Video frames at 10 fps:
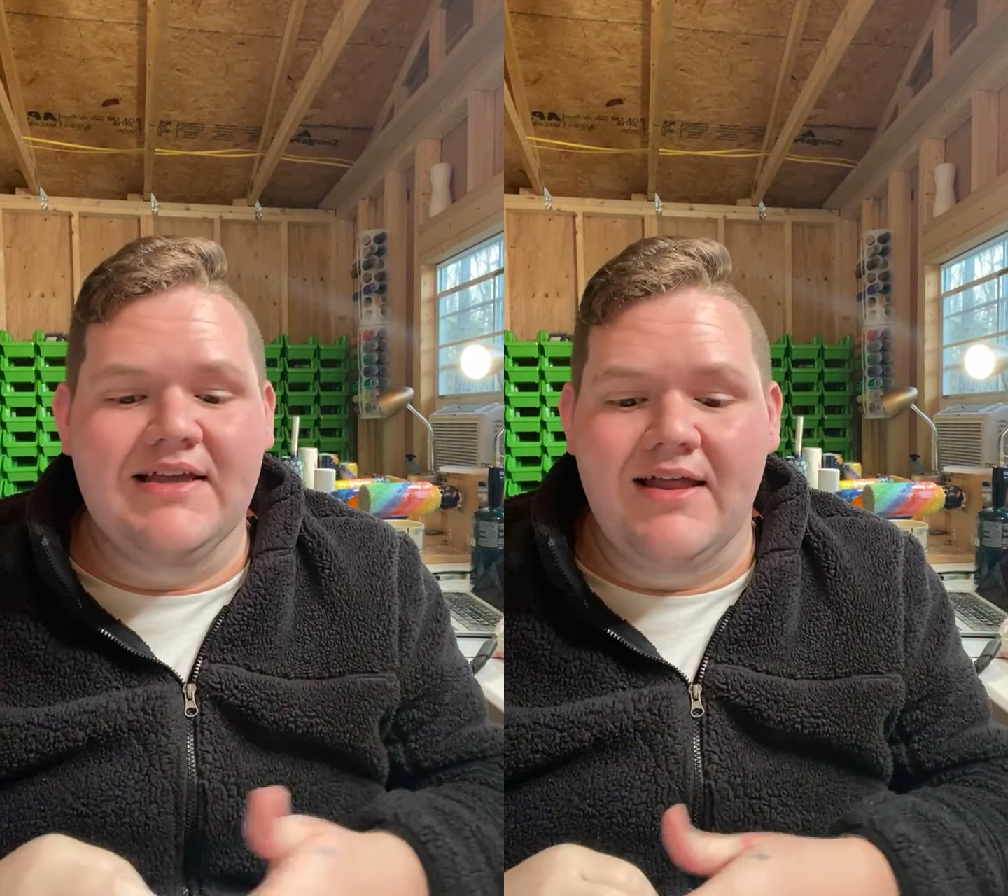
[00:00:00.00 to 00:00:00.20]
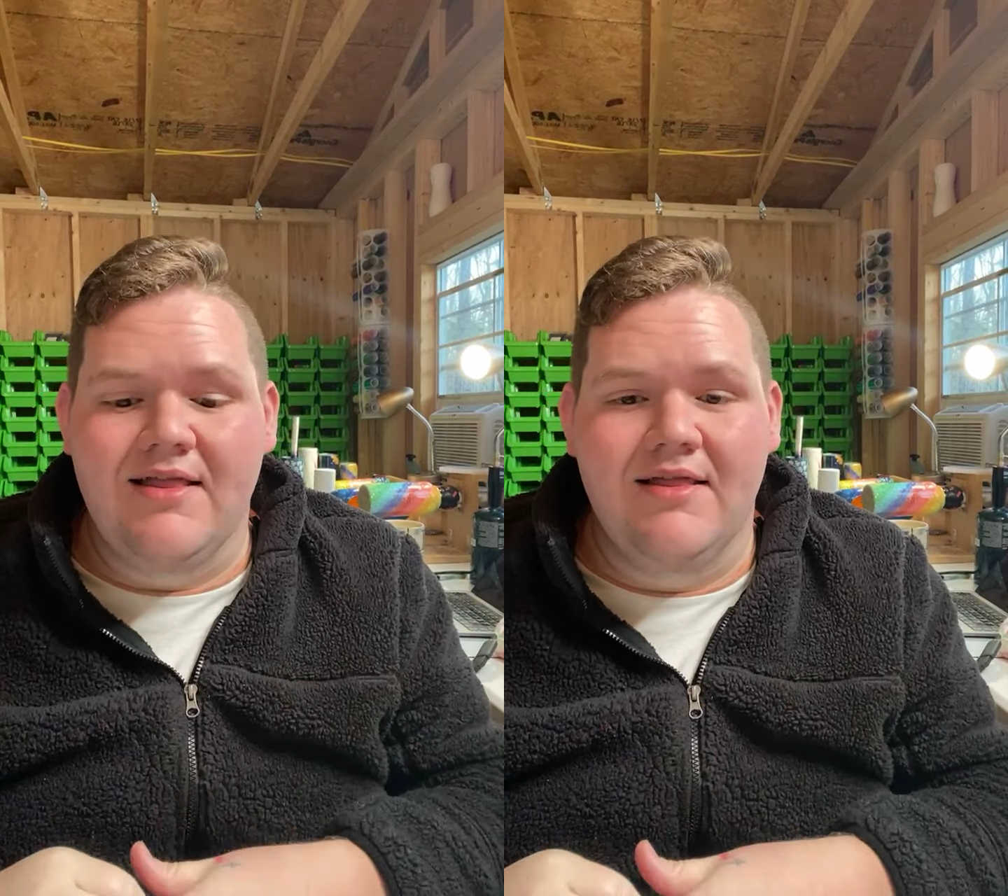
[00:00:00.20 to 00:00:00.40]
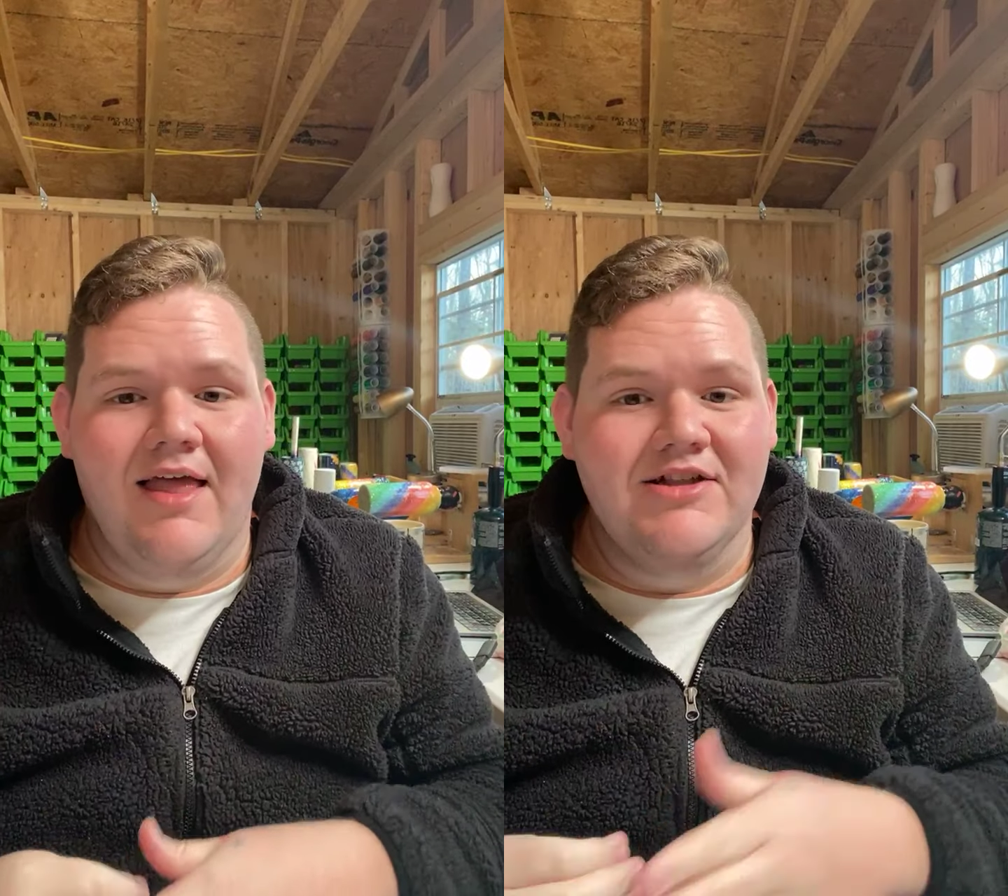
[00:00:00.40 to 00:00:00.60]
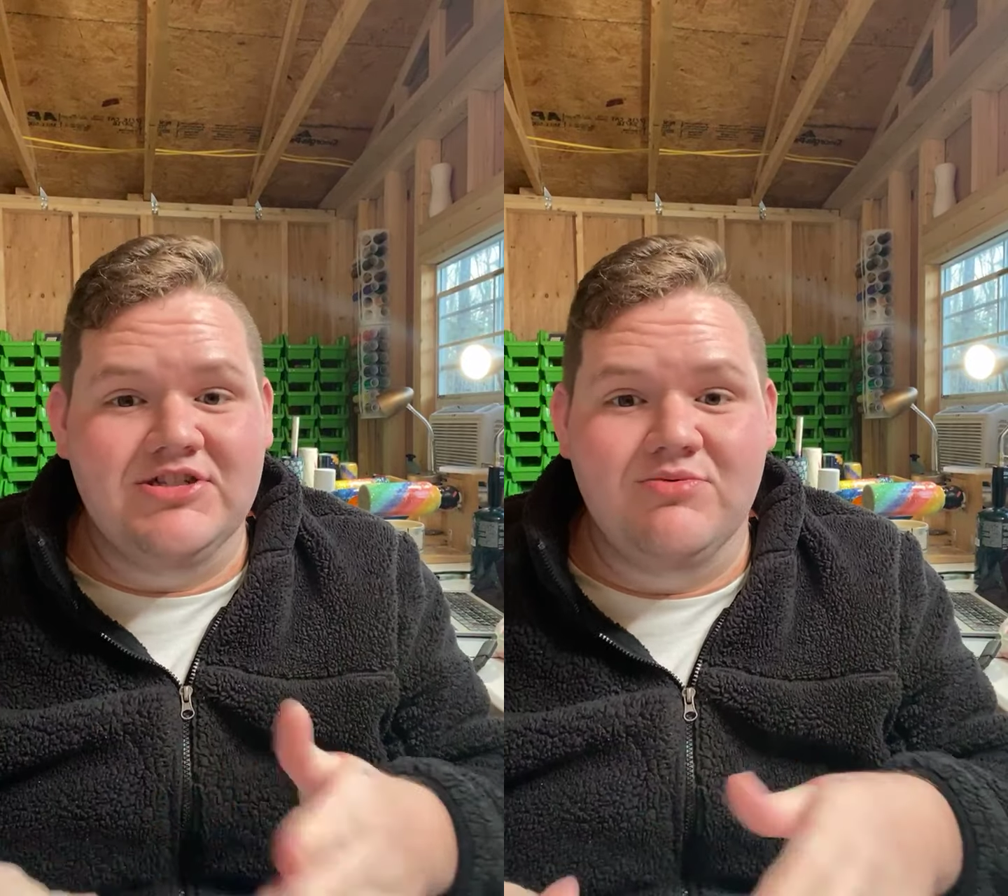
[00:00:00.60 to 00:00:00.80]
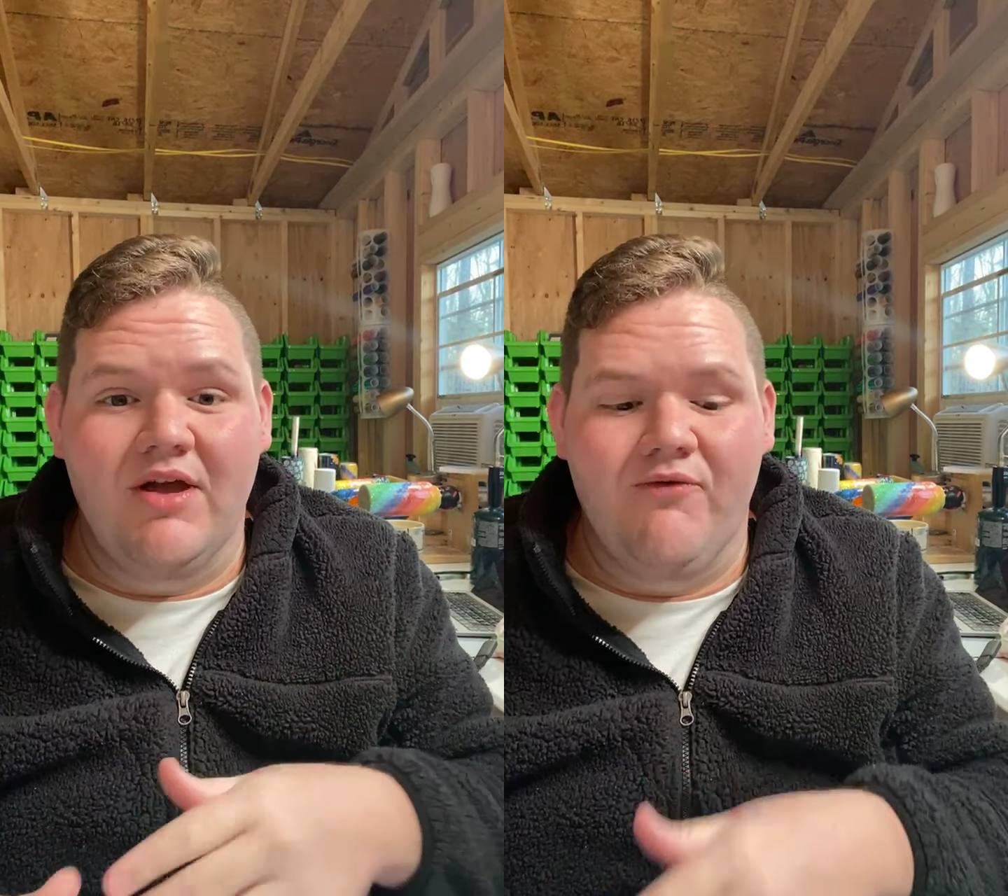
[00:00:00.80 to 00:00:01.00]
and they
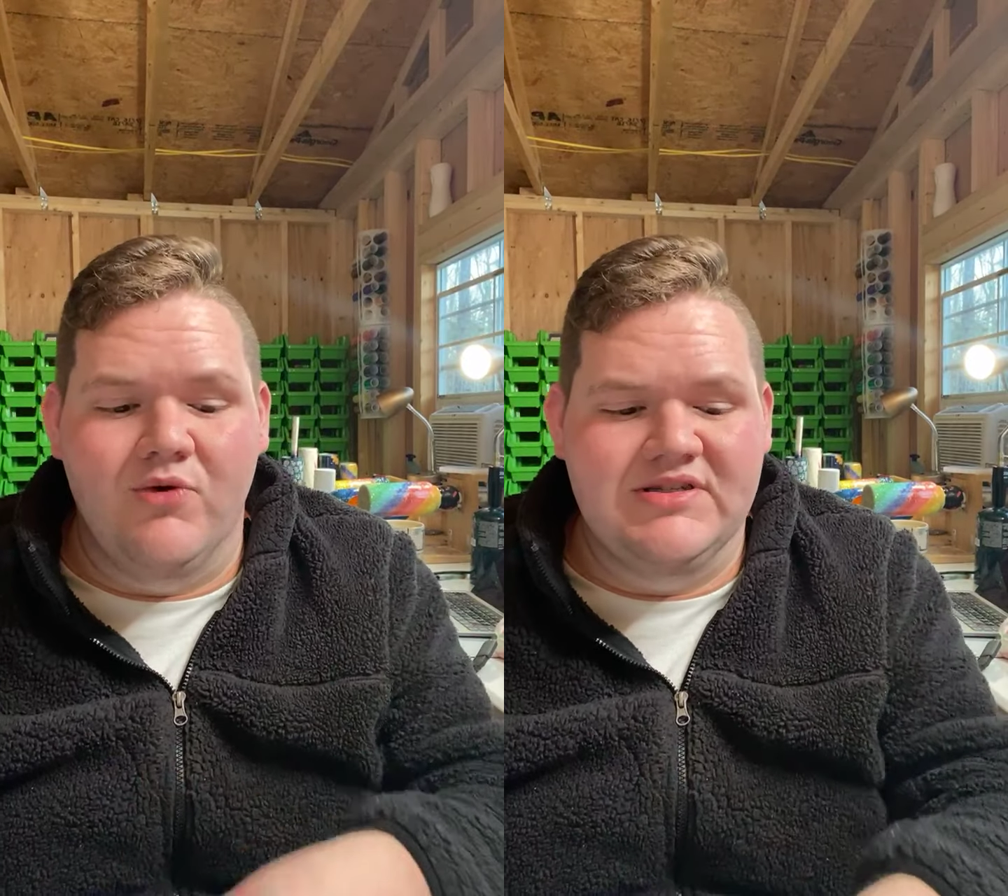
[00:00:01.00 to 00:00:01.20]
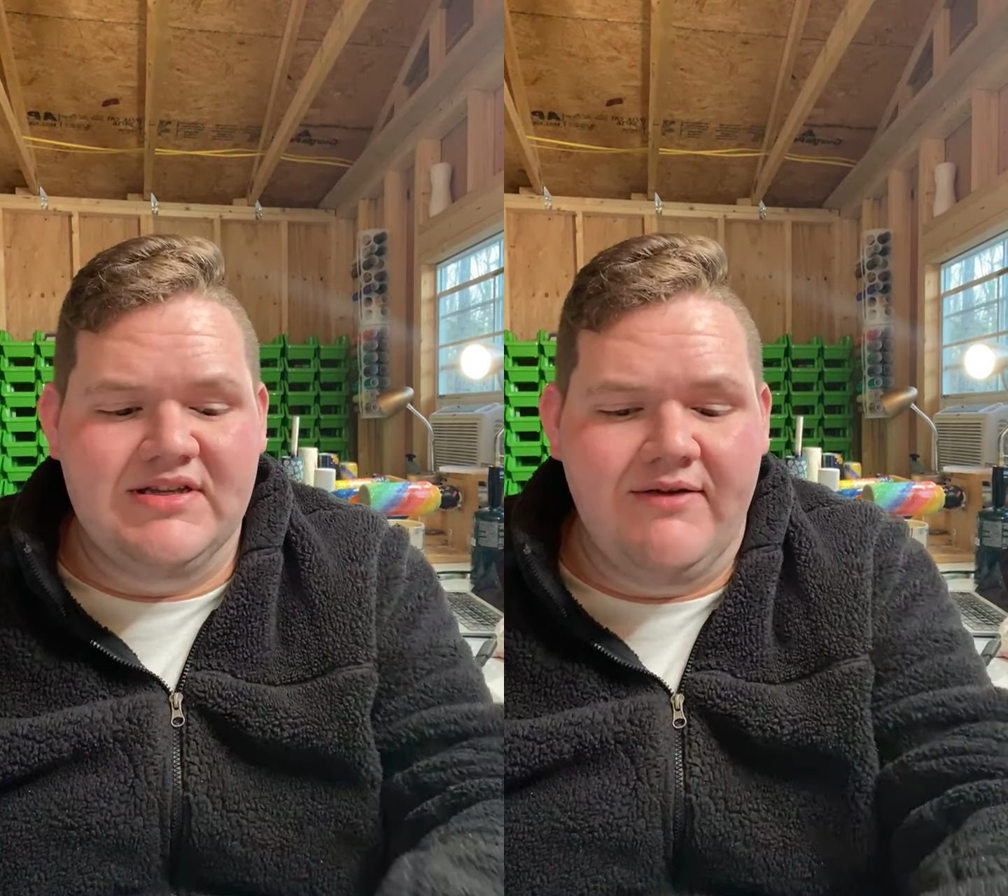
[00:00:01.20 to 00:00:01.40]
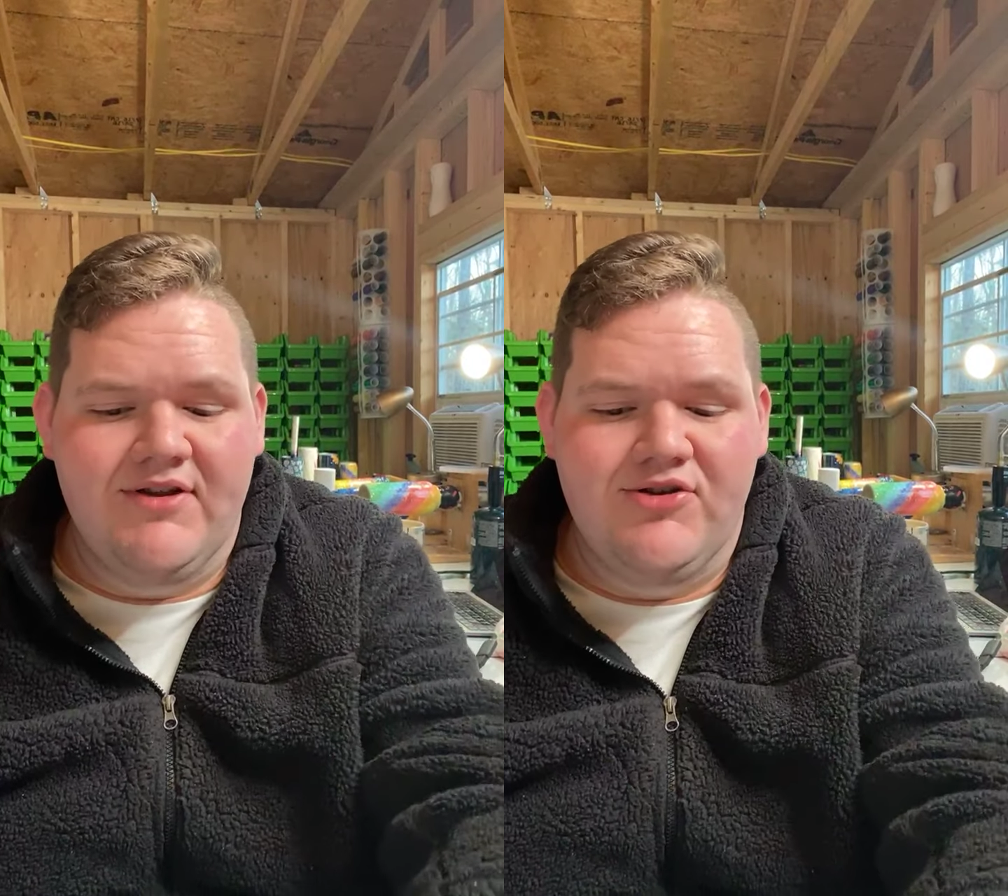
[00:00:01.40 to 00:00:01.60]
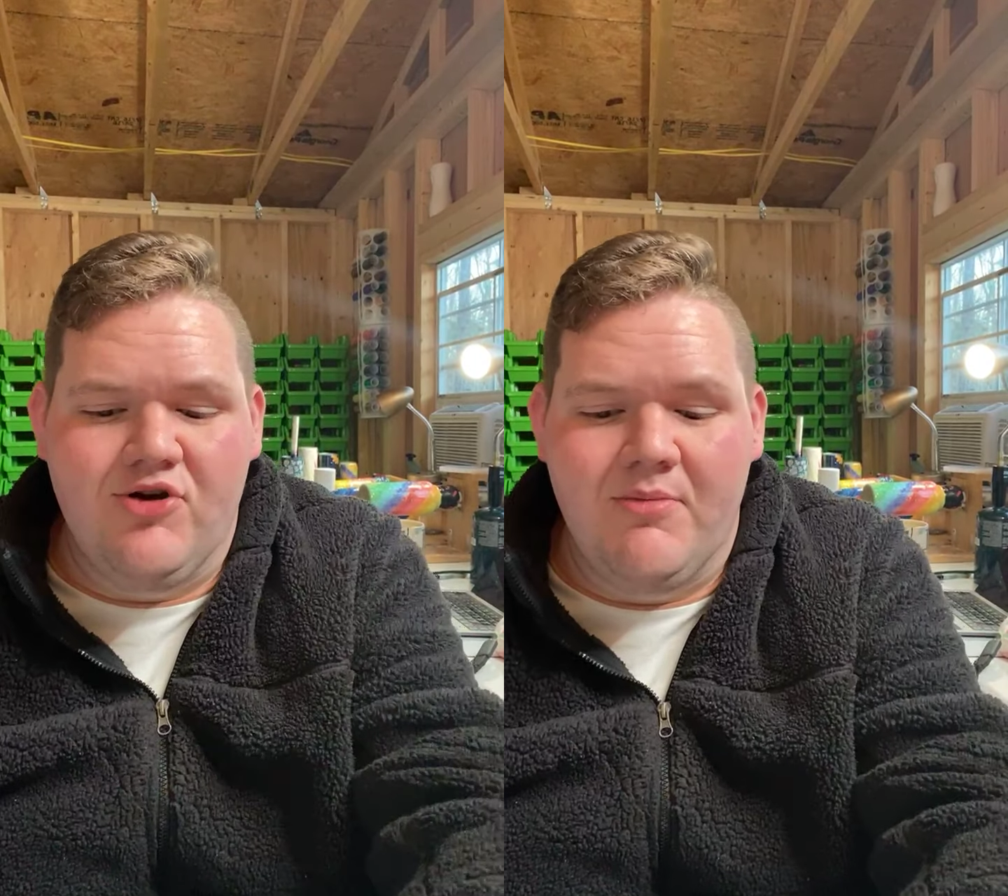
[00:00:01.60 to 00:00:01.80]
just wait for us to give it to them,